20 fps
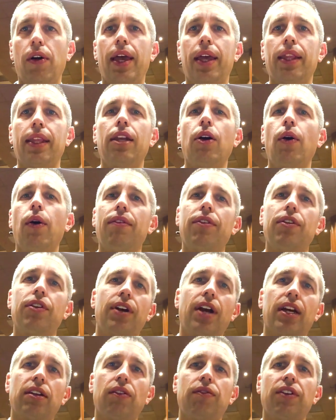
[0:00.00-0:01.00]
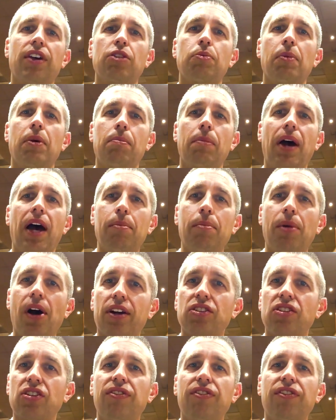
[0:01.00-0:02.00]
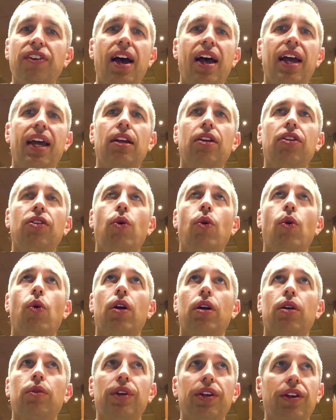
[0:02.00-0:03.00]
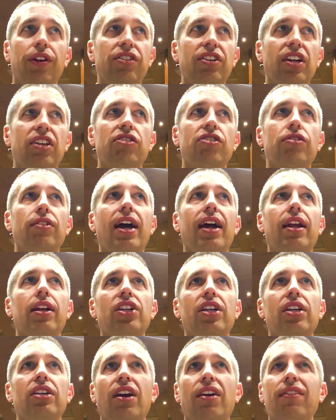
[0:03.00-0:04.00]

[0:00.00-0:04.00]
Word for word: And they don't have a direct investment buy box defined or real estate strategies.